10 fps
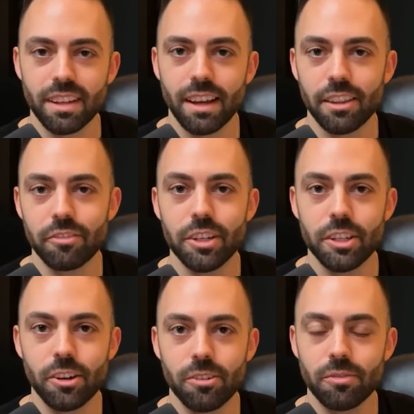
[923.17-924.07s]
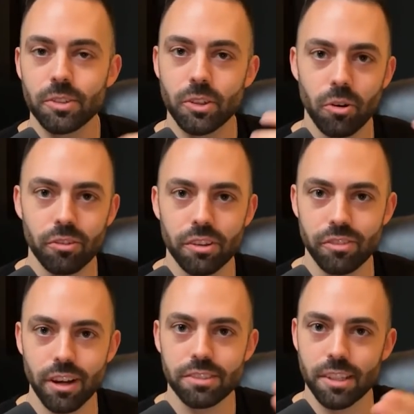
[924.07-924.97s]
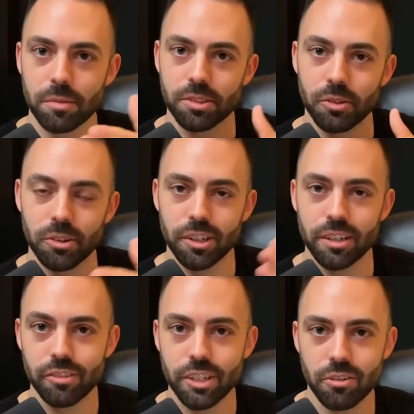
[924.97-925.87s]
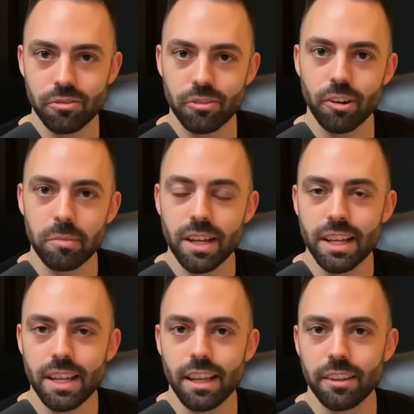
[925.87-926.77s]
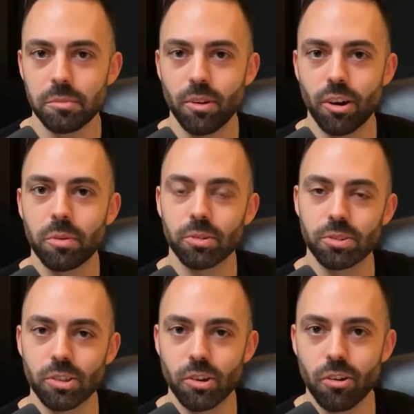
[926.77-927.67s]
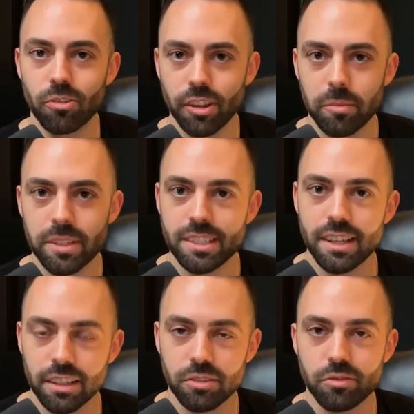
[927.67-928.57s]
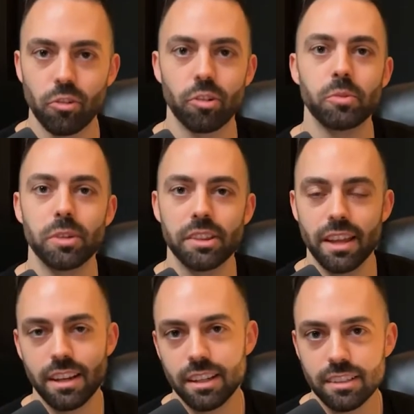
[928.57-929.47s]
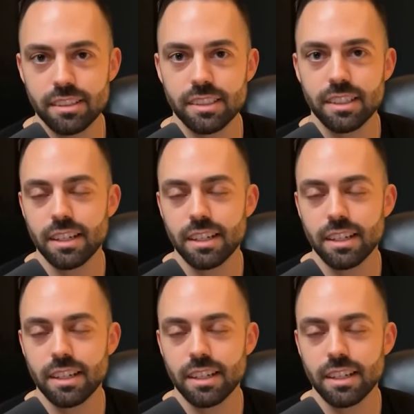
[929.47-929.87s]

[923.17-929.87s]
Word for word: On the video, you go over the five steps in order in video form. On the blog post, you go over them in text form with headings.